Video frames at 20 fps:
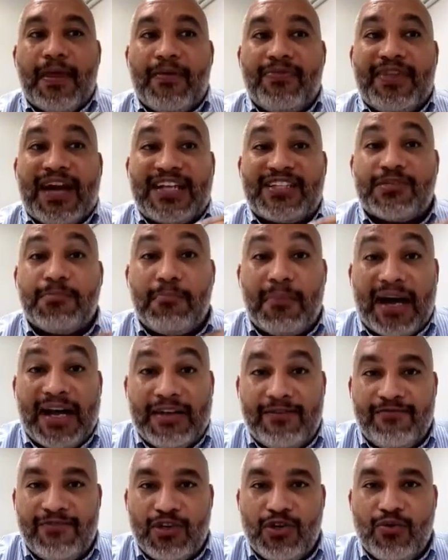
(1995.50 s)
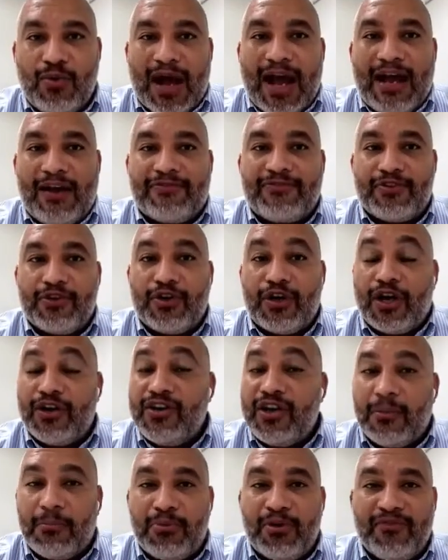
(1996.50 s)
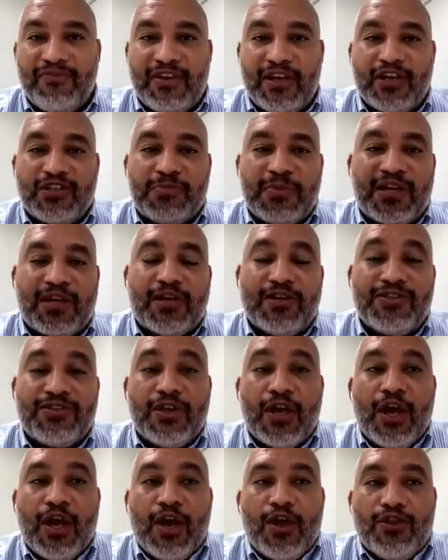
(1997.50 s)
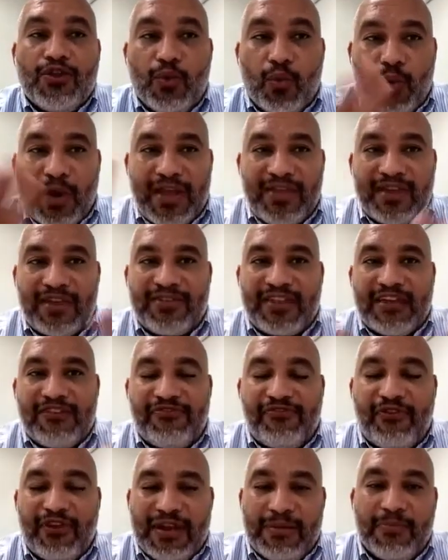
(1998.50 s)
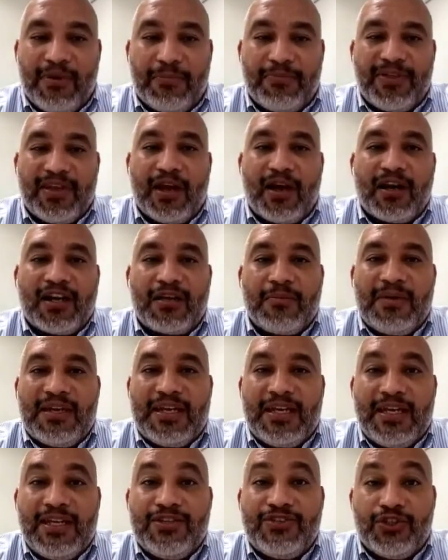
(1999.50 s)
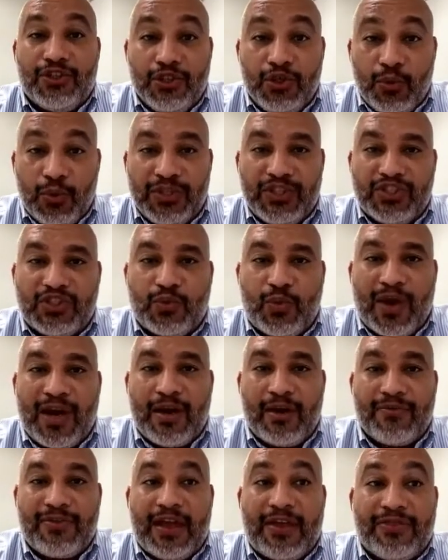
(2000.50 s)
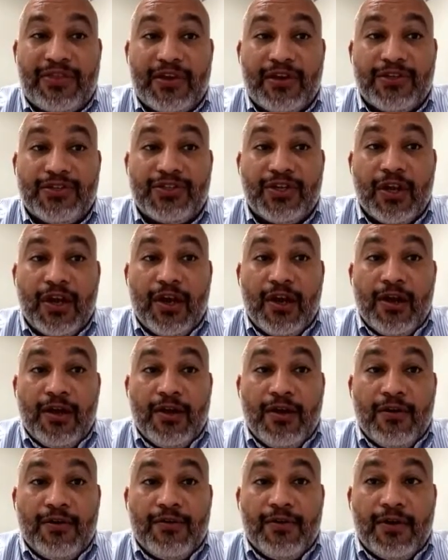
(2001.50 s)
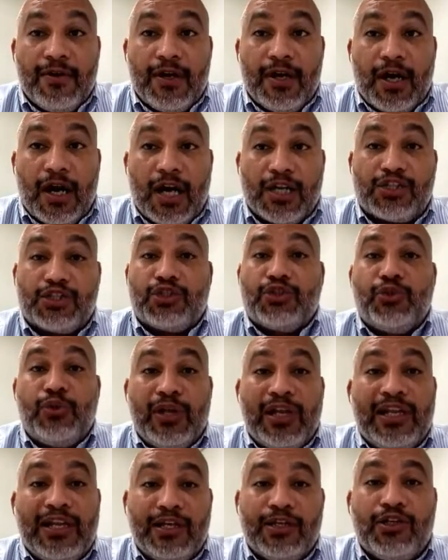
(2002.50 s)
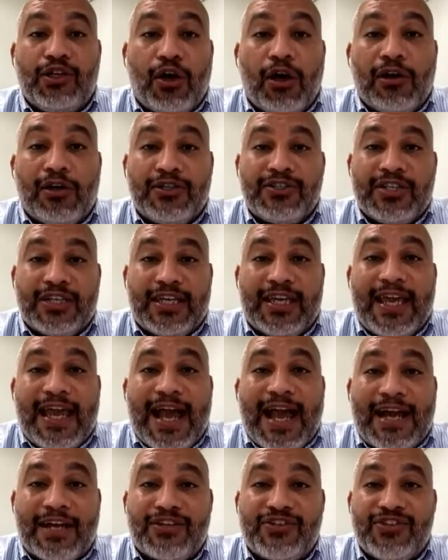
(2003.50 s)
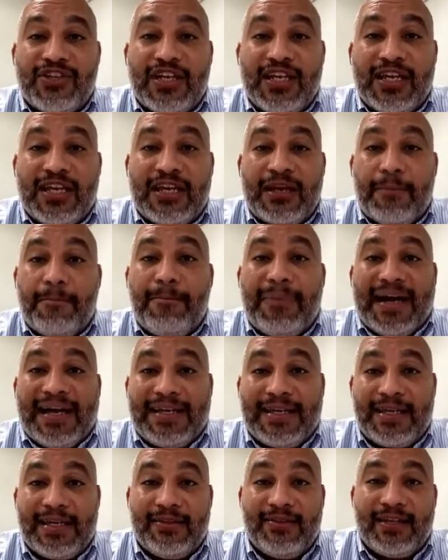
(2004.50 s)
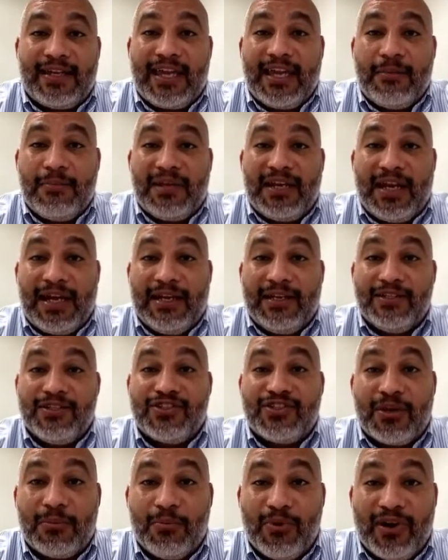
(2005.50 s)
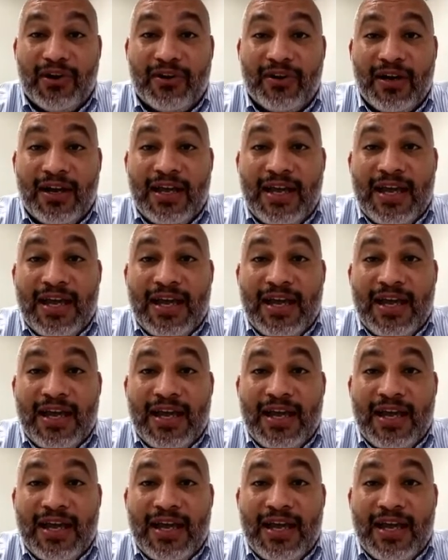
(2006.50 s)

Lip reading: that's my view after a number of years, because the way that they frame up the argument is, you would swear that there's $1 trillion in cash sitting in a bank in the Cayman Islands somewhere.